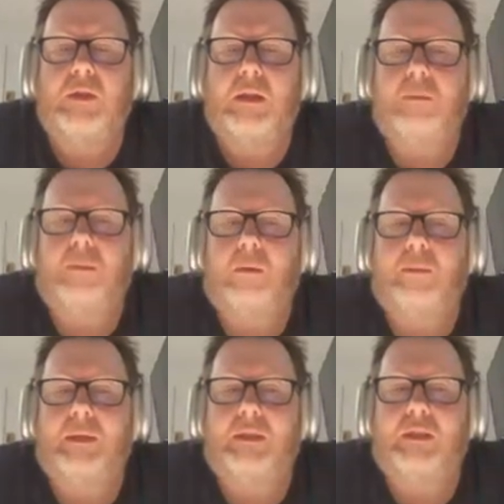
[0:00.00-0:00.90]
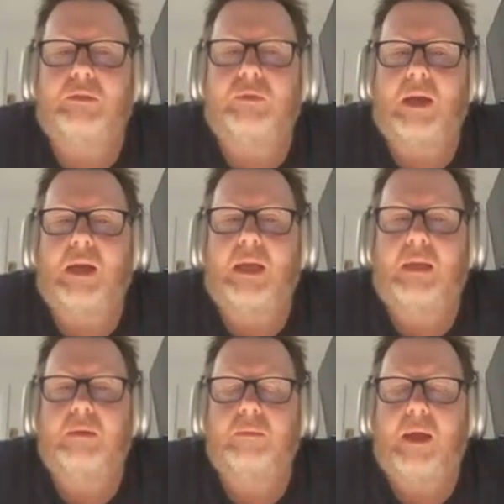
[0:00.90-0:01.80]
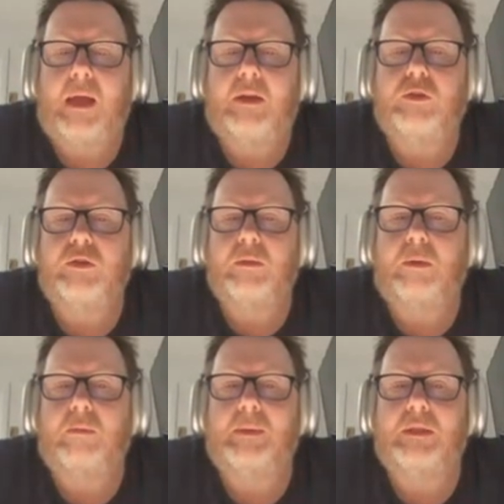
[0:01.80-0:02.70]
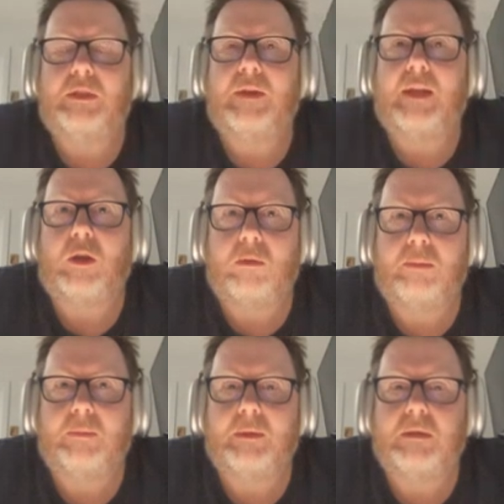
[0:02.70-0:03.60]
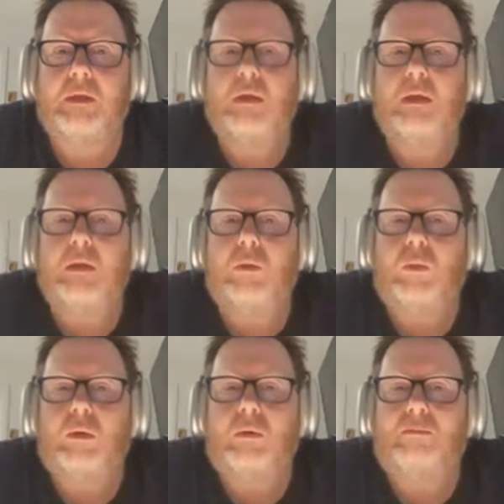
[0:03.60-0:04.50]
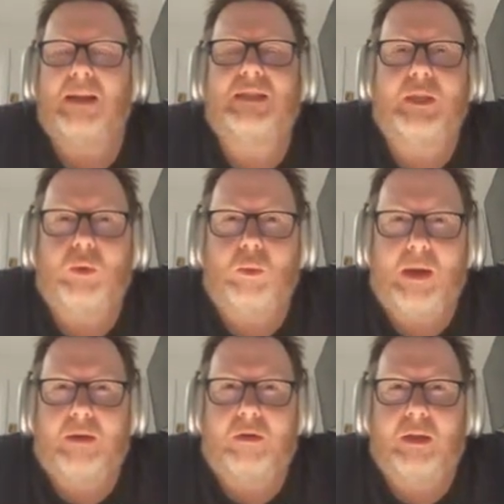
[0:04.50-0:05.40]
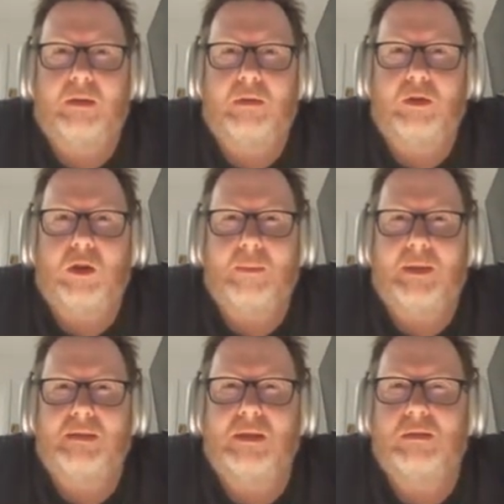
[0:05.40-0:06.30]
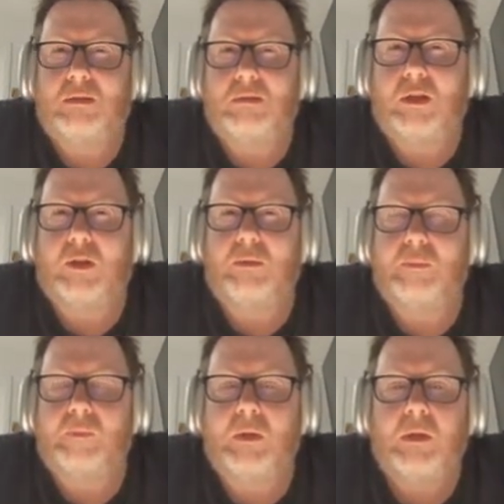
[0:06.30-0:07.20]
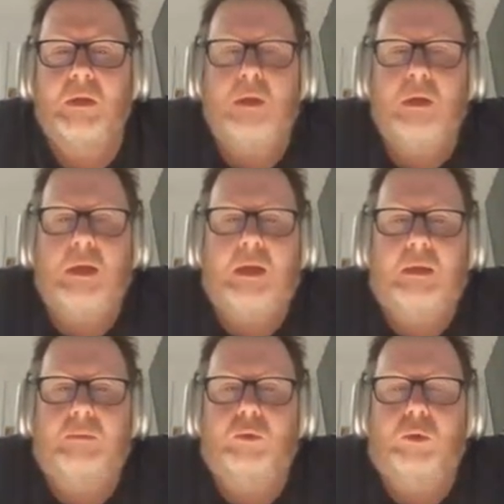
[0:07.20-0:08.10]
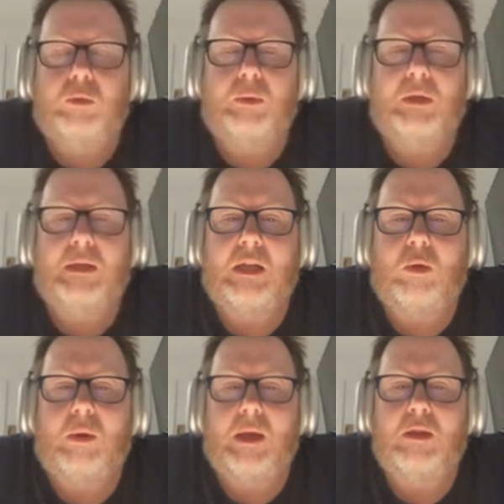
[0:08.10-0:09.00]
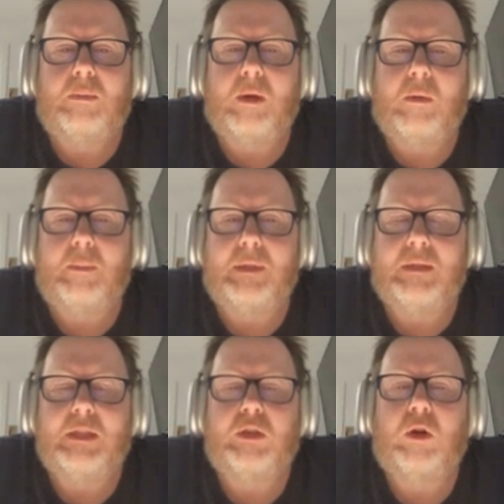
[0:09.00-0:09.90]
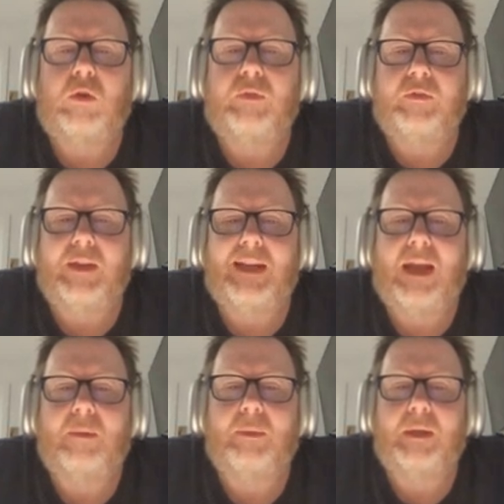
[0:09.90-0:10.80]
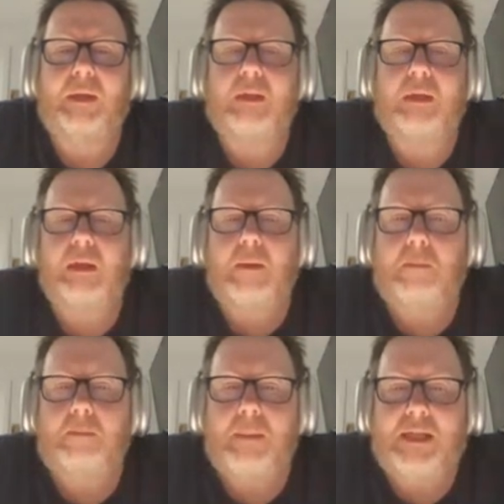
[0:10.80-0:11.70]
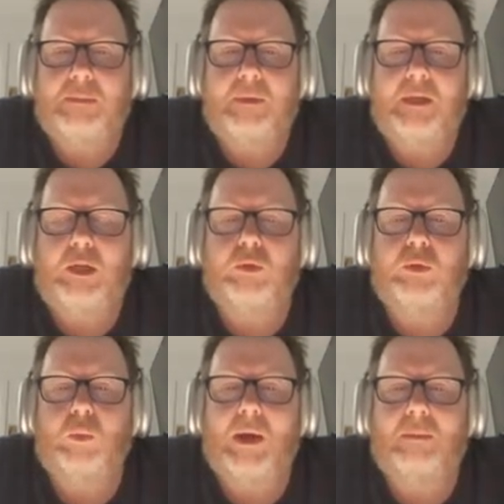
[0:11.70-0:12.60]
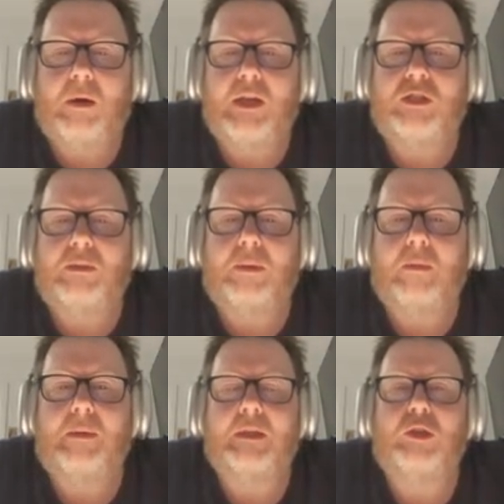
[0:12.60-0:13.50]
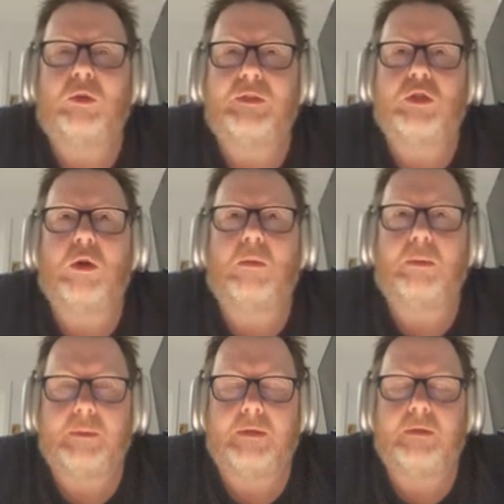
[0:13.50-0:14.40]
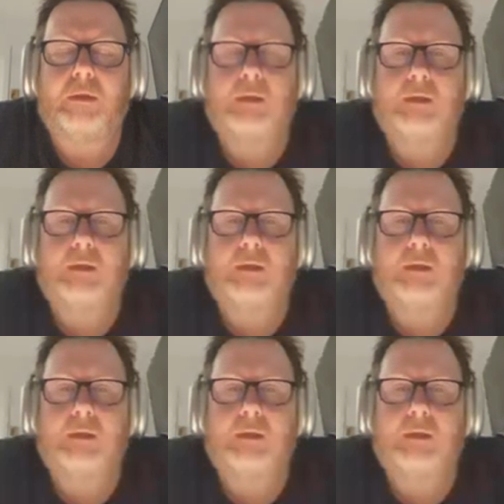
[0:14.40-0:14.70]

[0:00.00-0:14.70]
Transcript: then the probability of A added to the probability of A complement must equal 1, right? It kind of makes sense, I hope. Or to put it another way, the probability of an event happening must be equal to 1 minus the probability of its complement.